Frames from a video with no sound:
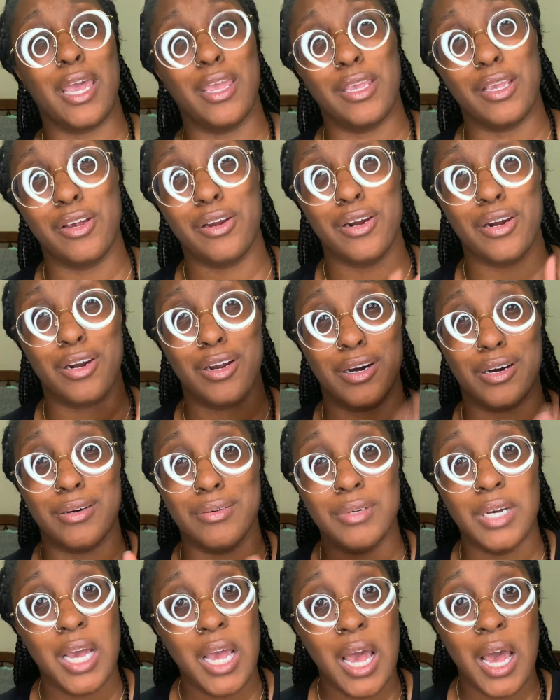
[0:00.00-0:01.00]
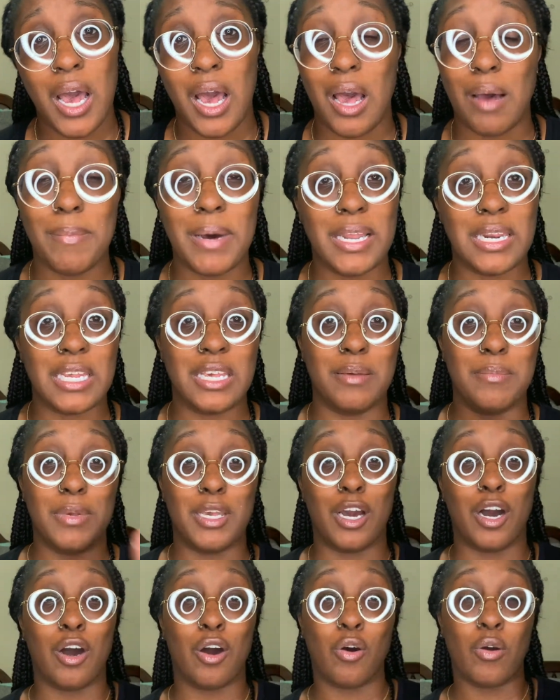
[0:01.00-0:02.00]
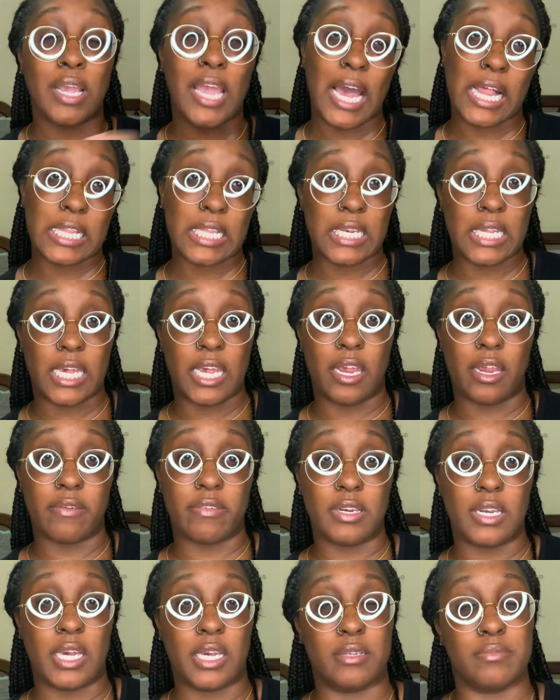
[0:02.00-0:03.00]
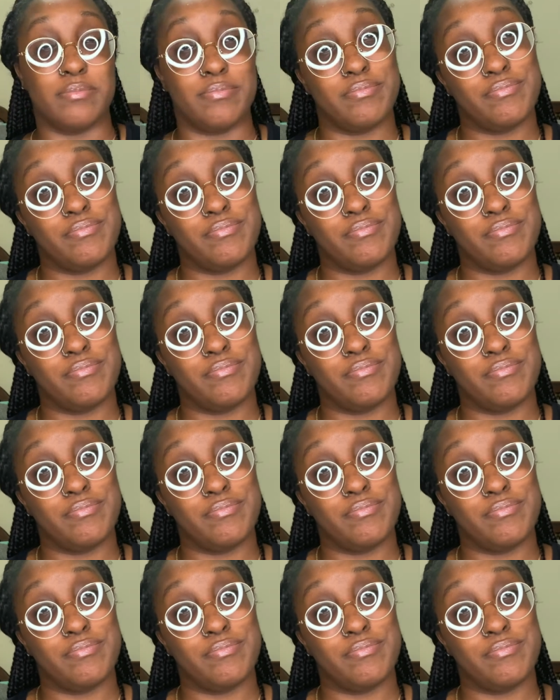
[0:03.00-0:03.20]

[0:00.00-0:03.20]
like, girl, I'm about to give me a whole gallon in every day.